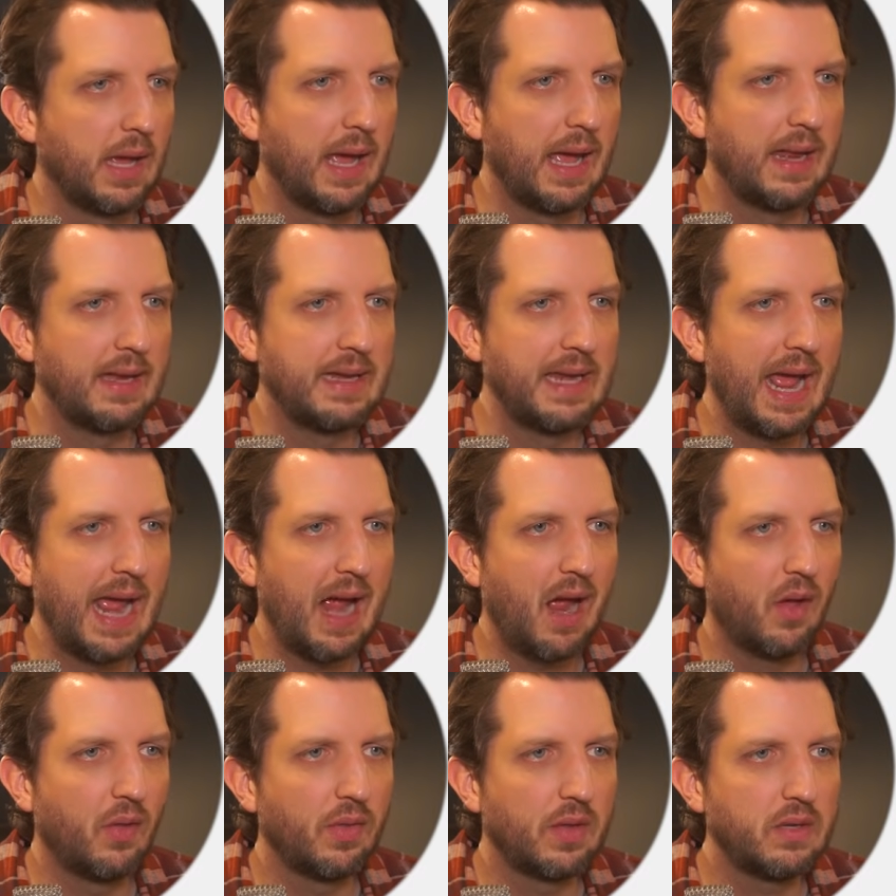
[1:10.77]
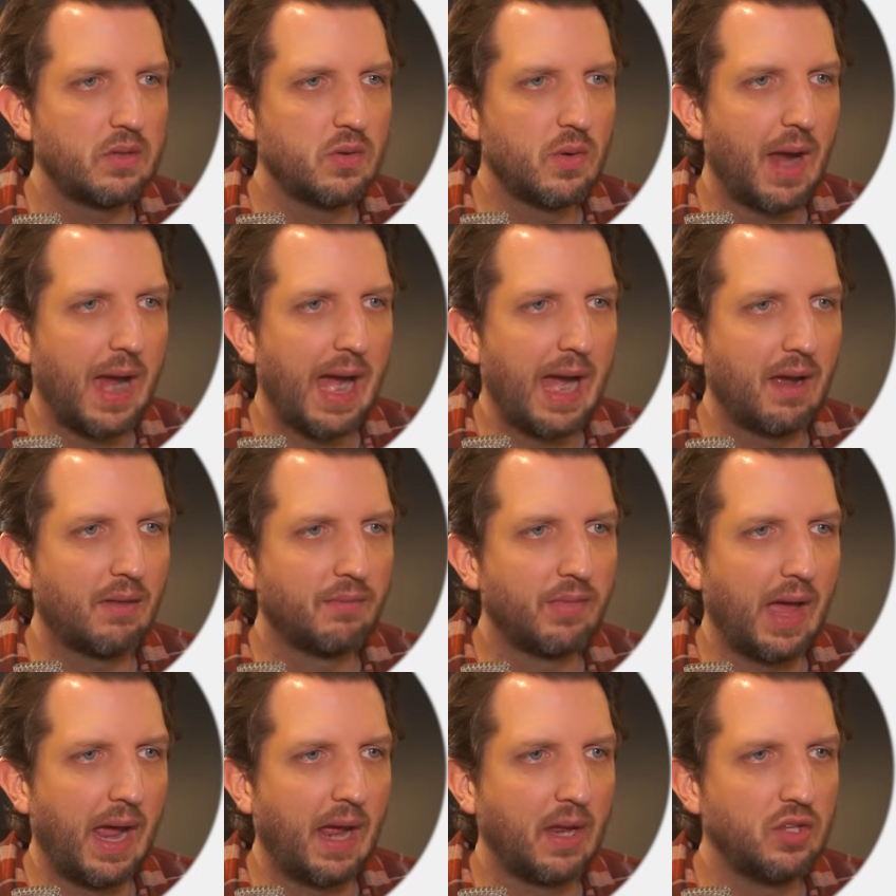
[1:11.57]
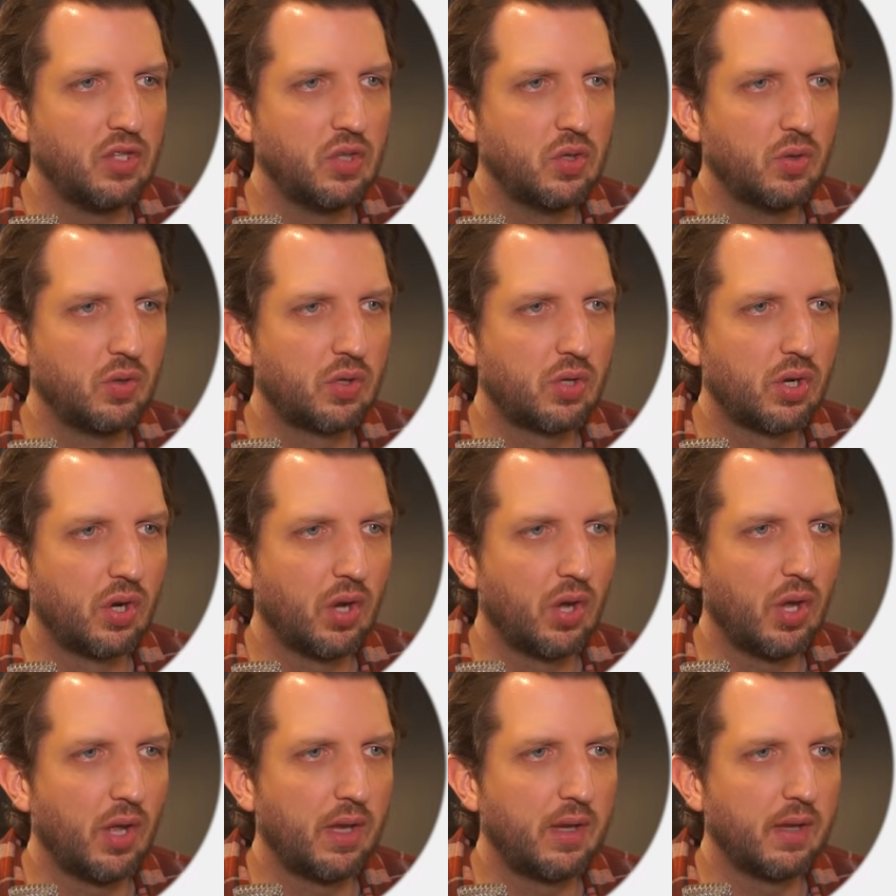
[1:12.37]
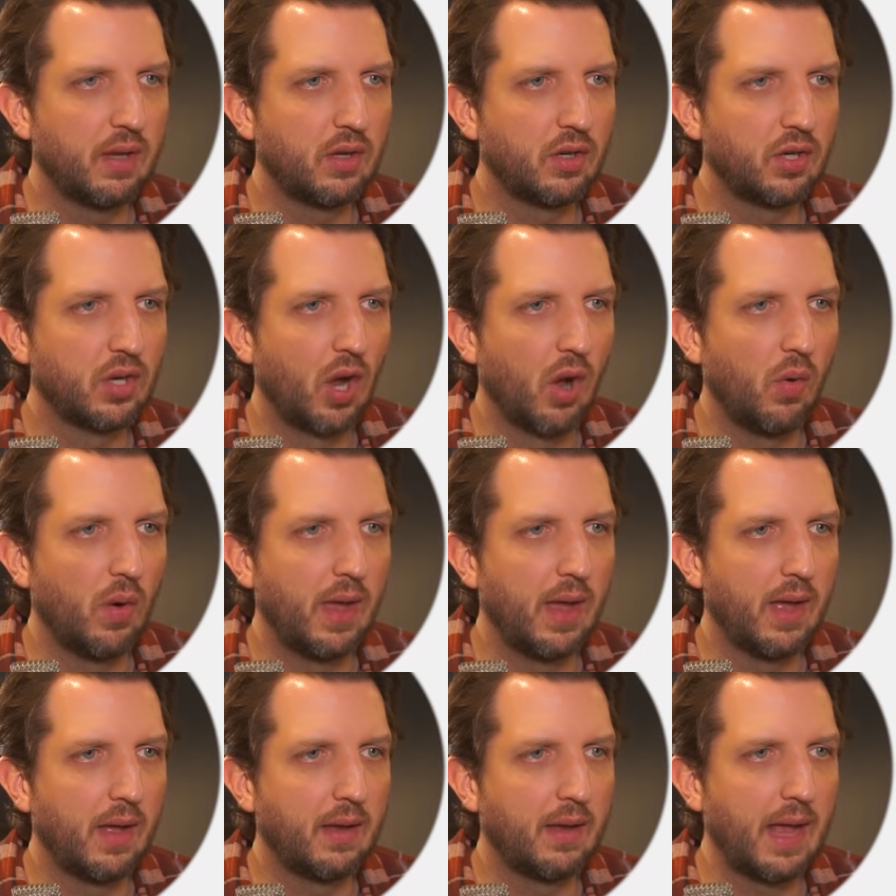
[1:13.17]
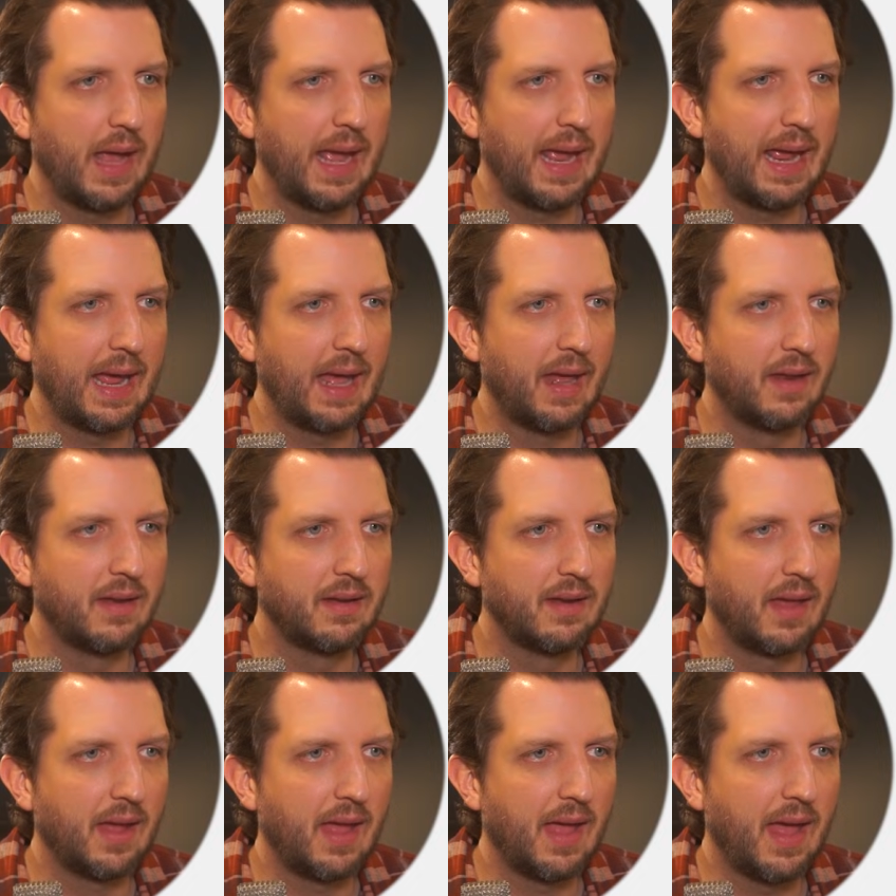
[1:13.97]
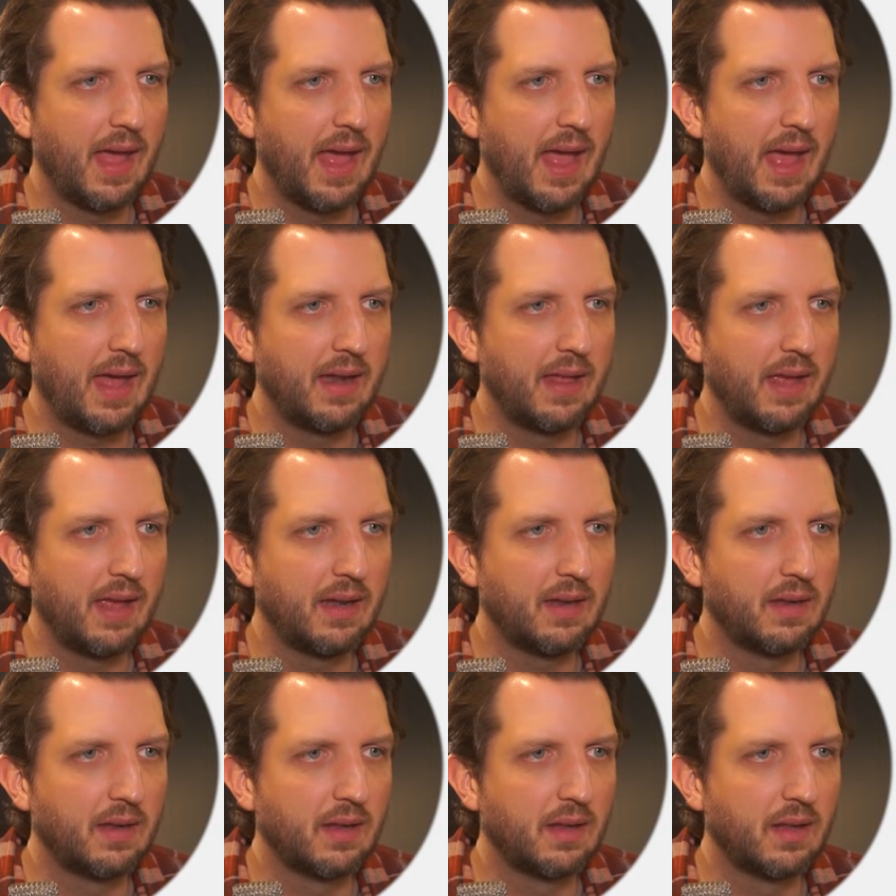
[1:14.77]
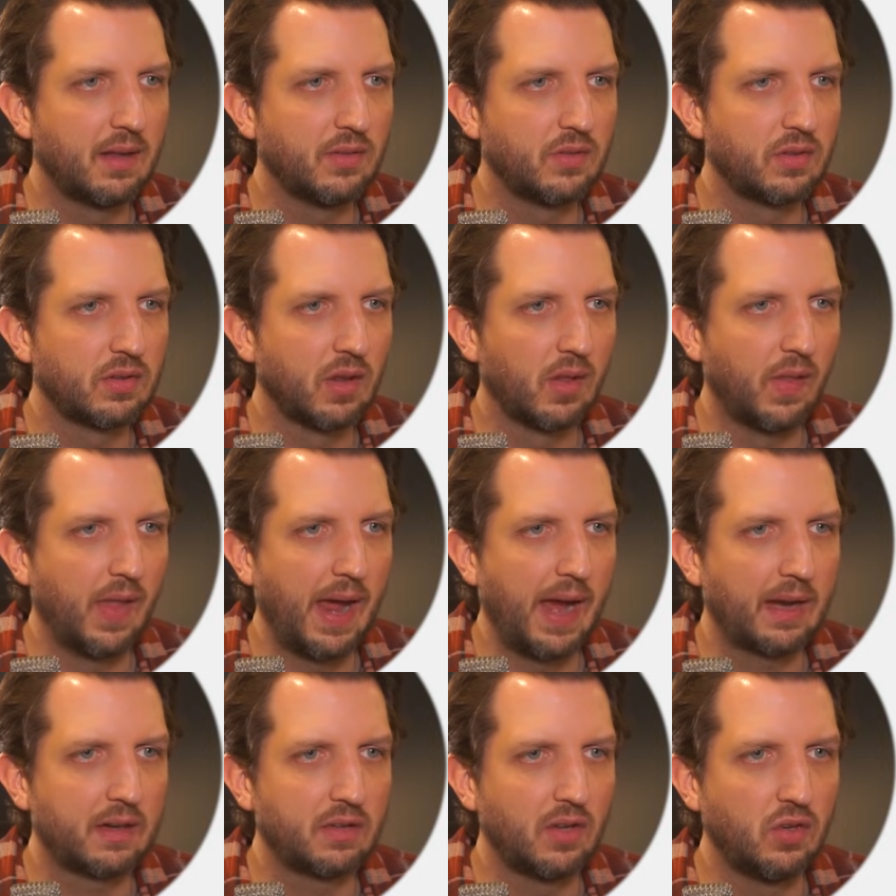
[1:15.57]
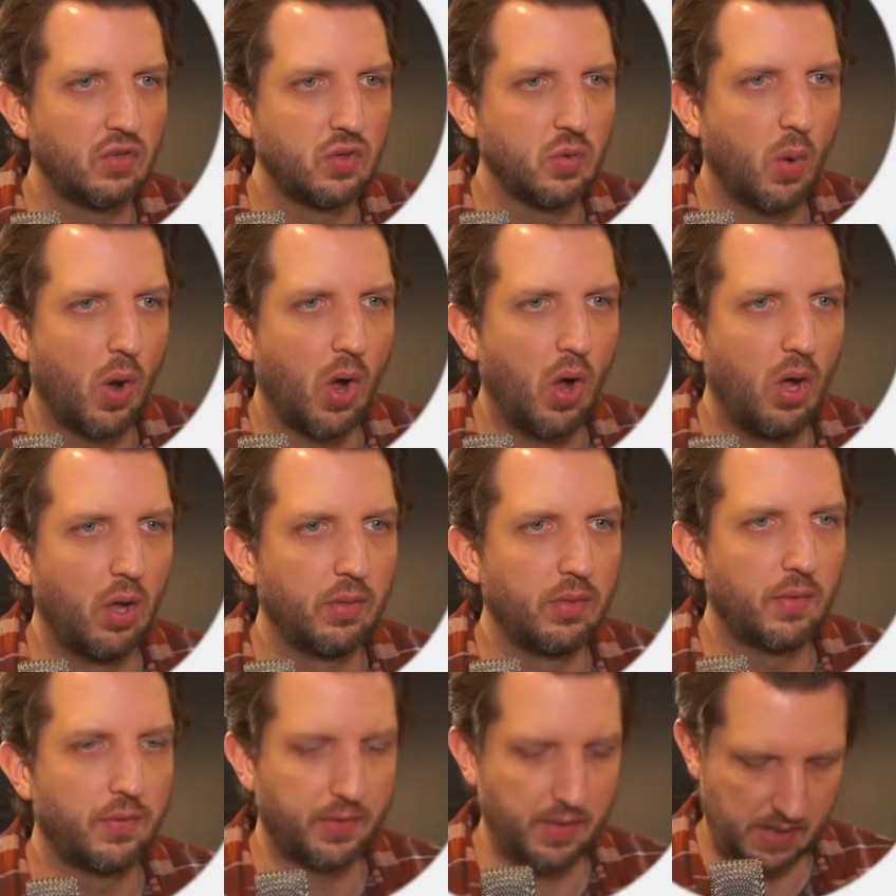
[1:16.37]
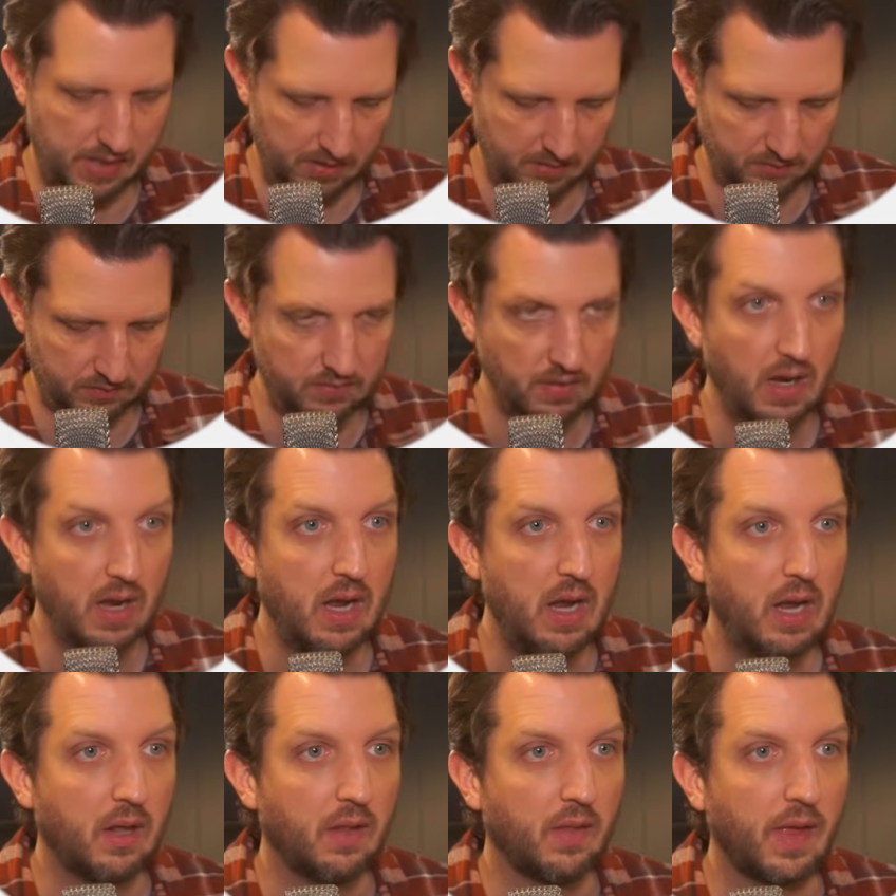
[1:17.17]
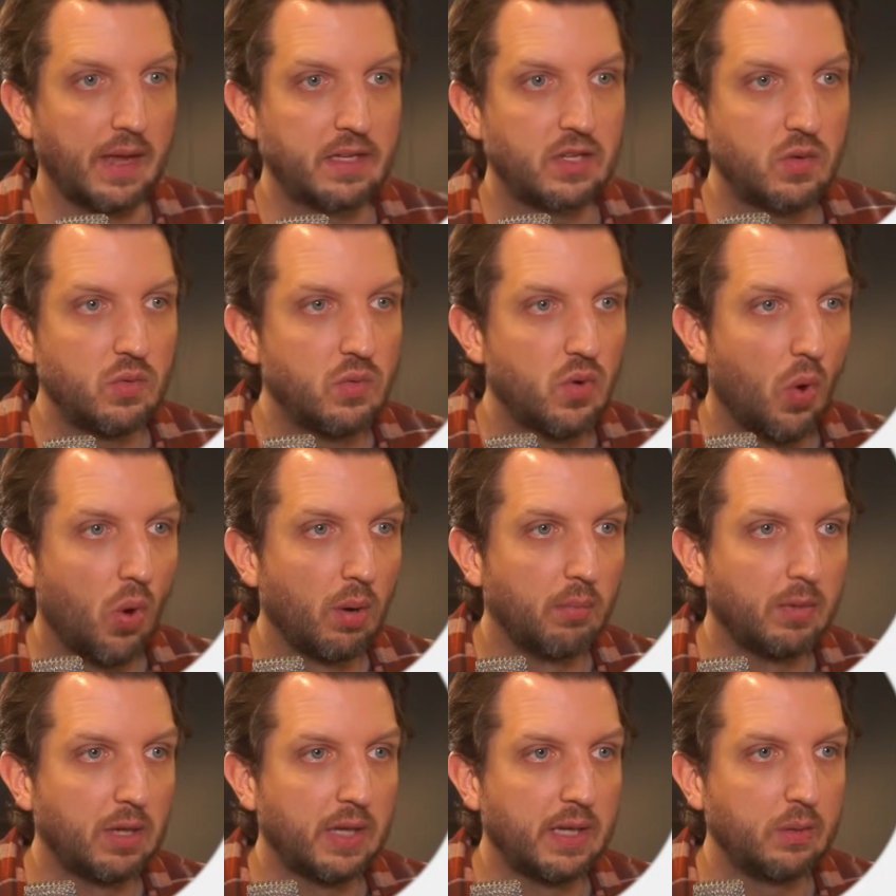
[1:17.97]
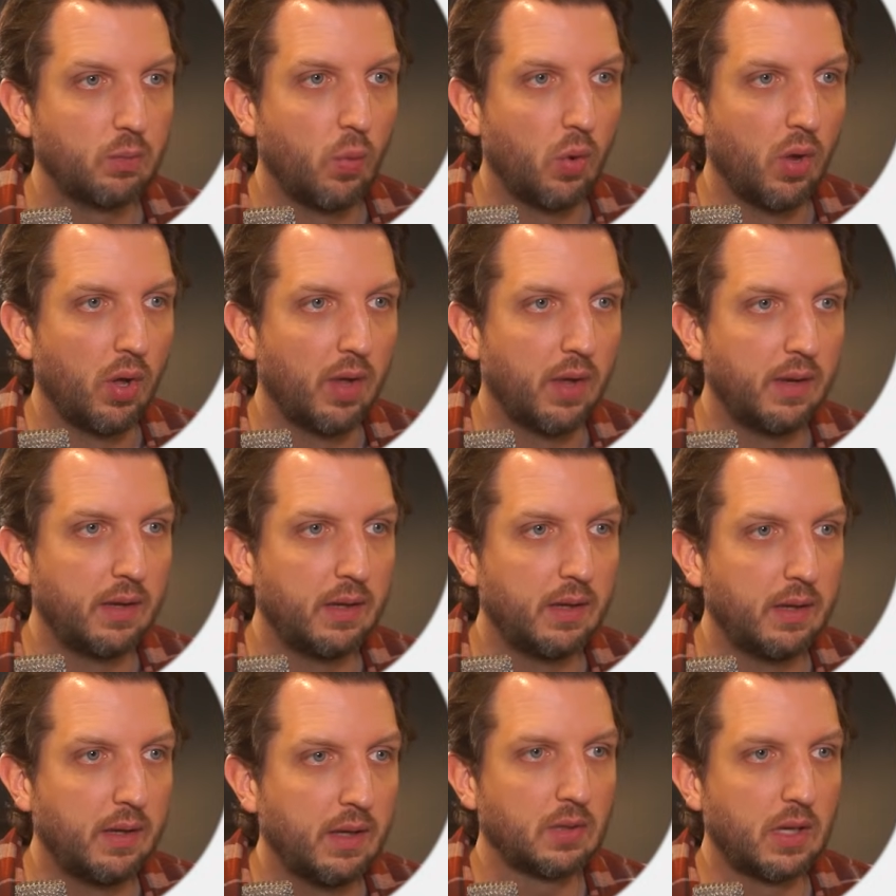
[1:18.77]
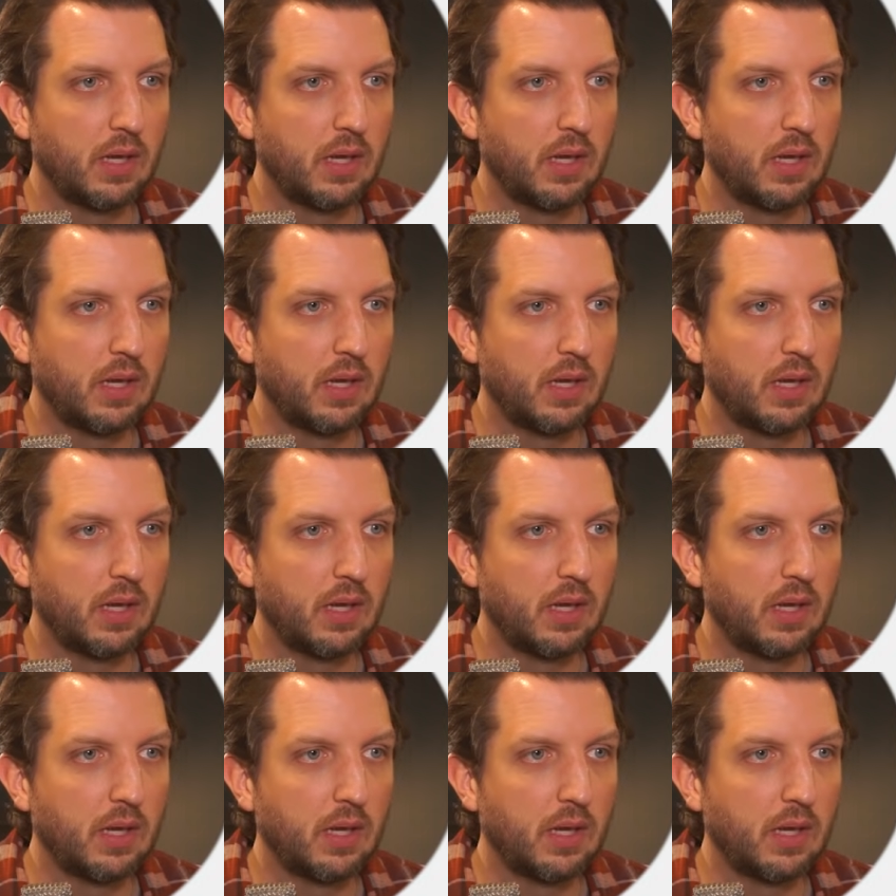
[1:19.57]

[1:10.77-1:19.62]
And now that you have that, you could go in and edit and select and do all the things like you normally would.